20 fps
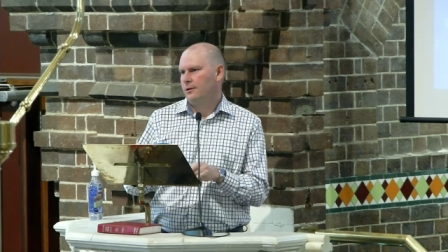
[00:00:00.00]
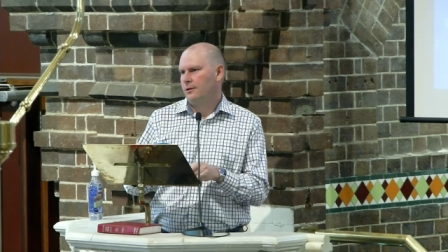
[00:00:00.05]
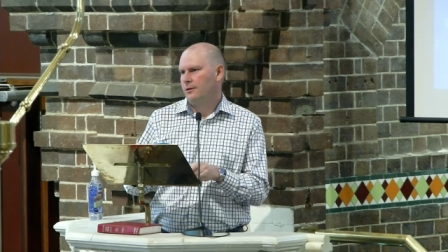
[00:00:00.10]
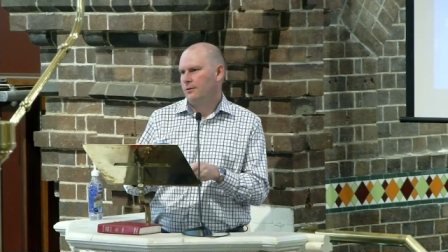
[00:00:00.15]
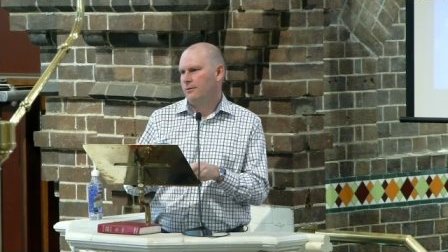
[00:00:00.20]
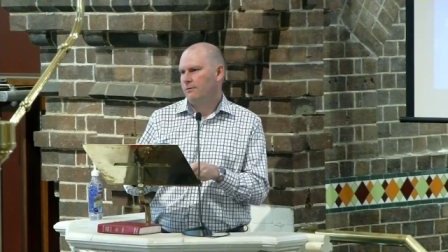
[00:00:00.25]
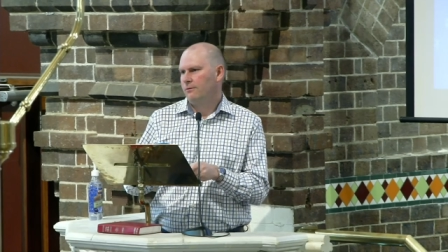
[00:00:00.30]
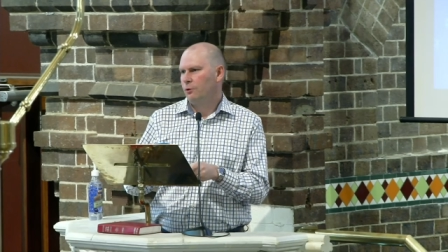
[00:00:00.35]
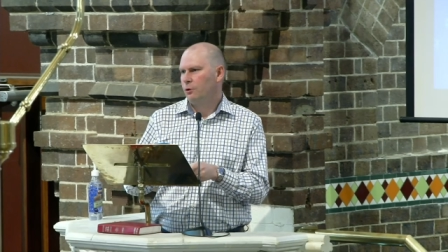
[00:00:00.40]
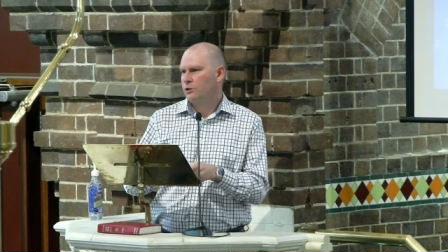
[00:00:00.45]

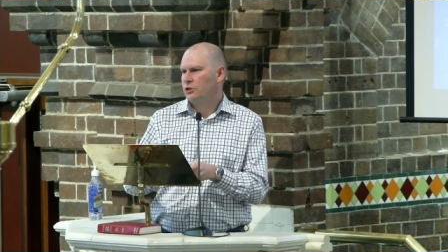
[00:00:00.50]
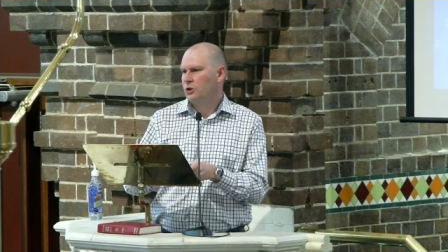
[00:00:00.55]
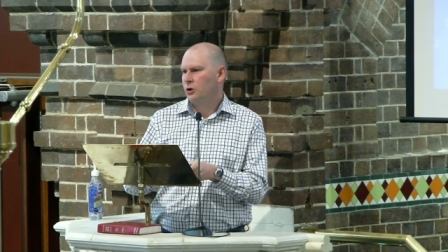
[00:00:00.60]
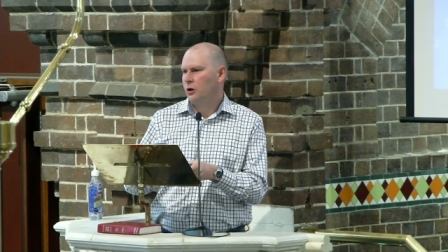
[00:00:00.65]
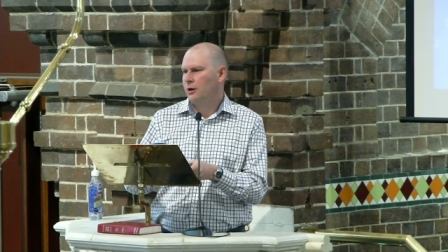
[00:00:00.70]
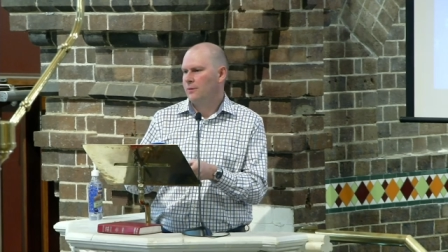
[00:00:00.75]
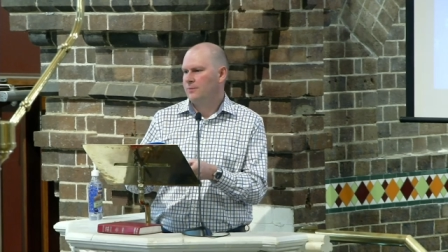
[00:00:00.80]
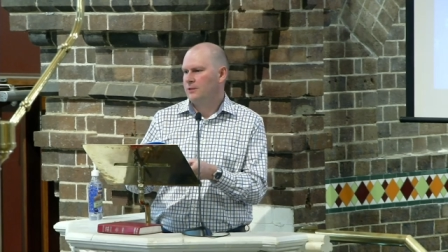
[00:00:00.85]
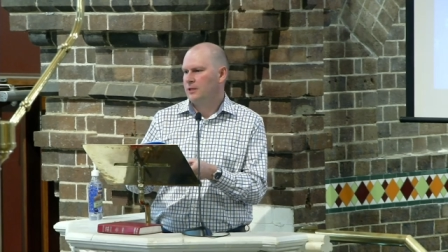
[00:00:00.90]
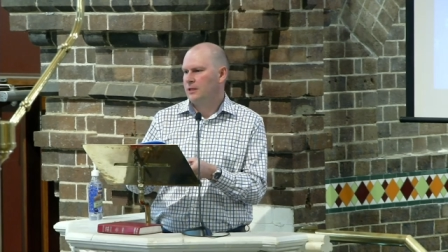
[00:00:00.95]
Four
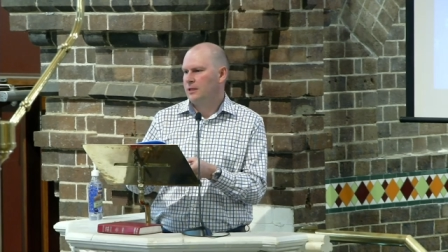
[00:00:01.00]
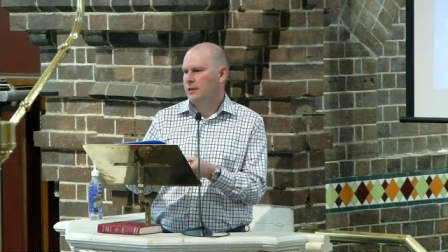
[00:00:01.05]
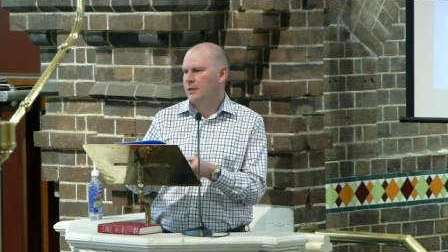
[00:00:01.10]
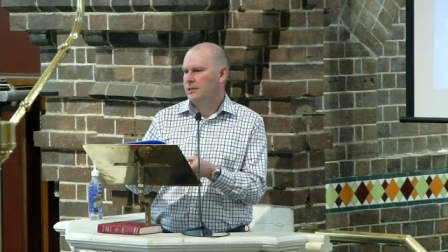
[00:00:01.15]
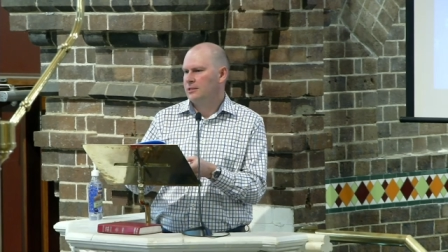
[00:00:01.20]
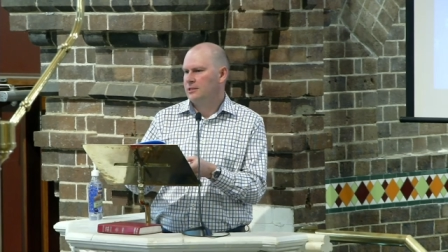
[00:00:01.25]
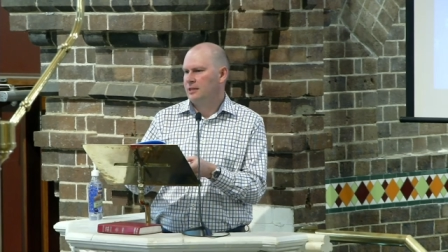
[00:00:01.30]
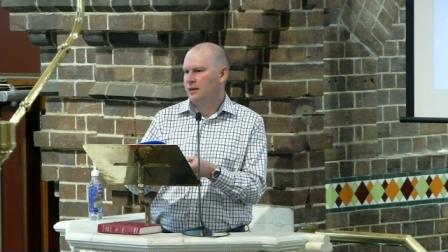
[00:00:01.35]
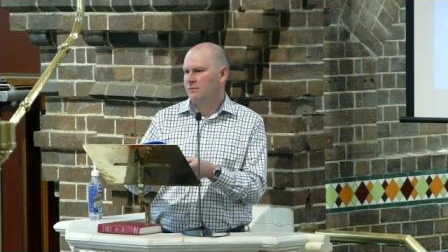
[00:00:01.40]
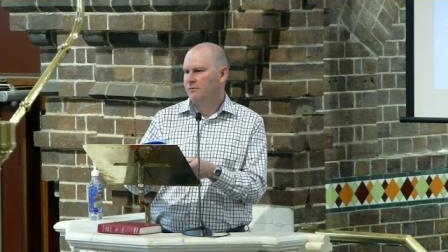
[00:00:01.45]
times in the next
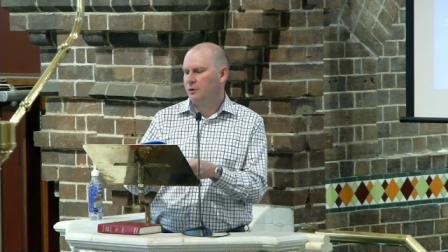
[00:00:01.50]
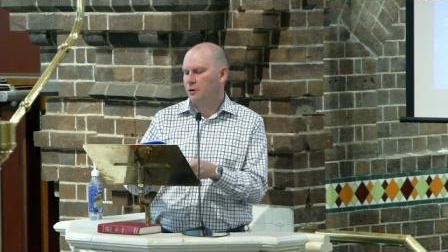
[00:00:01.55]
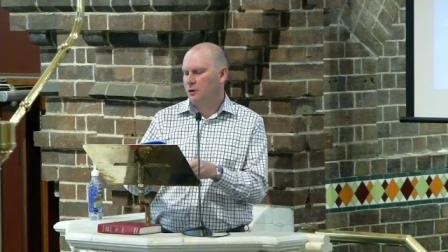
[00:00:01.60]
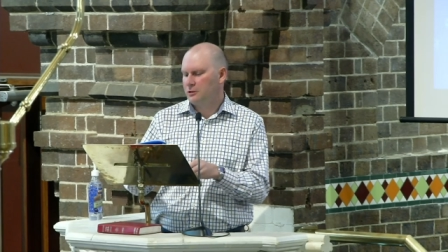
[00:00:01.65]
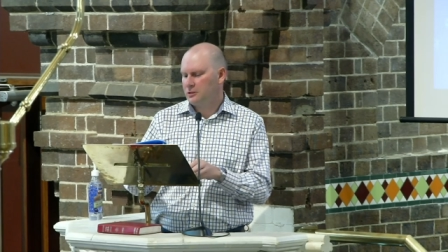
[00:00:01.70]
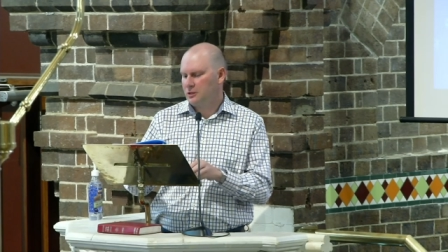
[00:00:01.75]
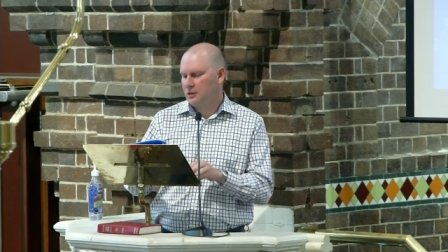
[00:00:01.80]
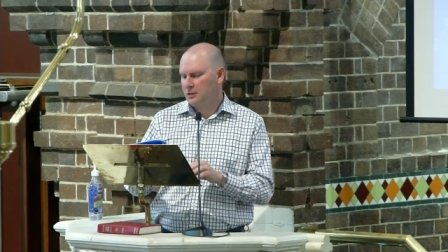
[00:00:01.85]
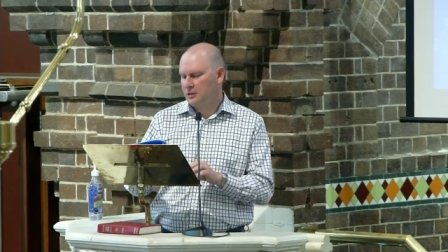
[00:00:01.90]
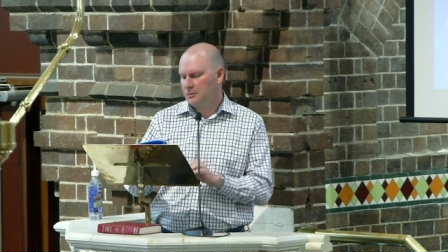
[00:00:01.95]
10
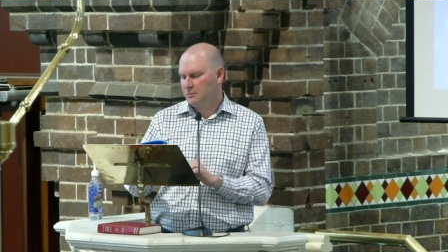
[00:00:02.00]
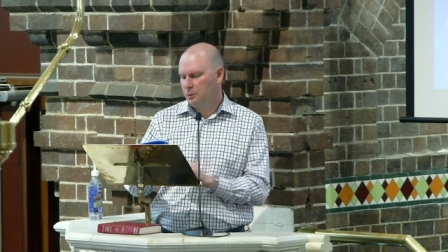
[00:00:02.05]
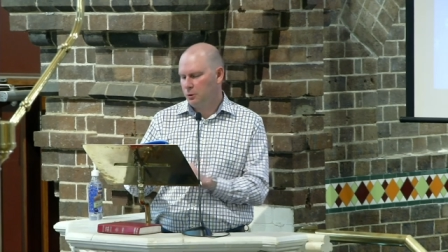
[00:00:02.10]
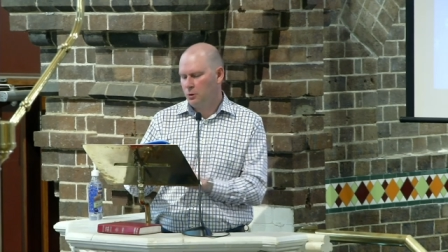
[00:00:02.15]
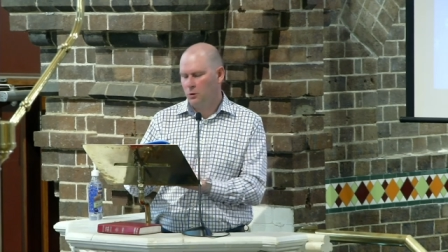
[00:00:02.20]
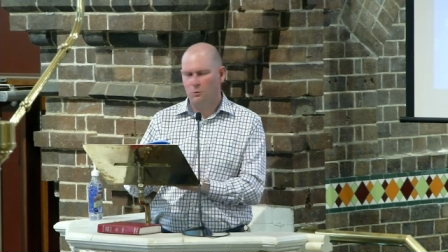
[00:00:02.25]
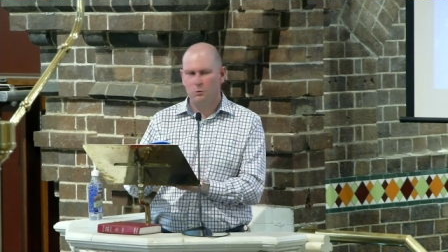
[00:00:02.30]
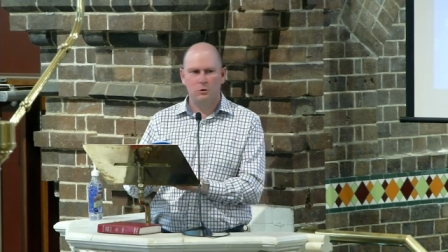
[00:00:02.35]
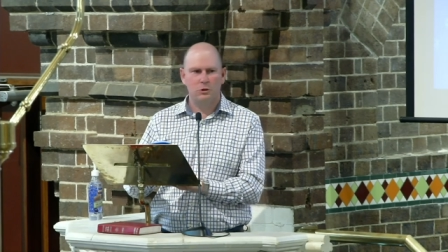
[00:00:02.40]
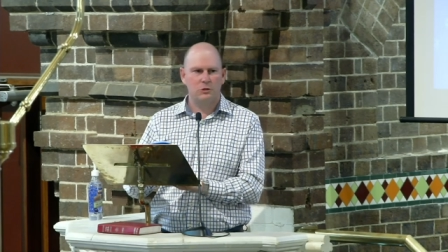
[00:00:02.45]
verses, Paul
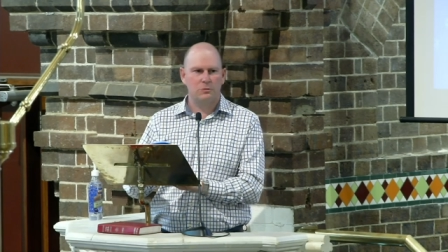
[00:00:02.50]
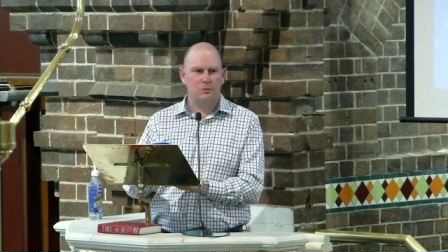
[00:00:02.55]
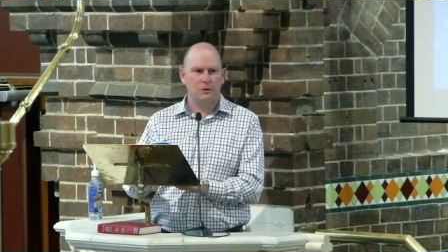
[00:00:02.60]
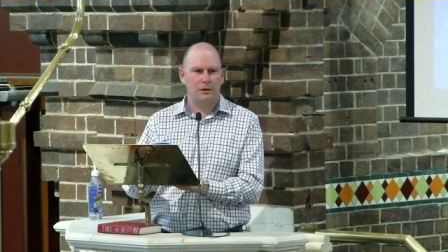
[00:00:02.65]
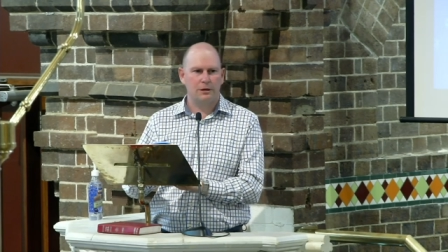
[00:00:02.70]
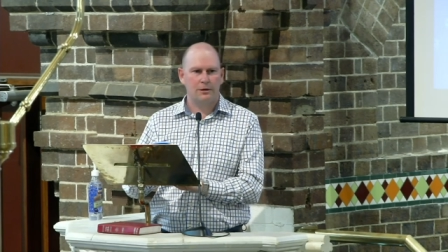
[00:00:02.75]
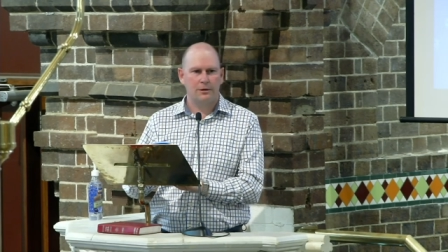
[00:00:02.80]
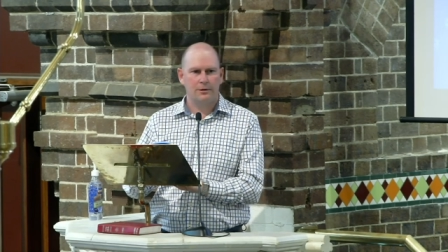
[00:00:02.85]
will speak,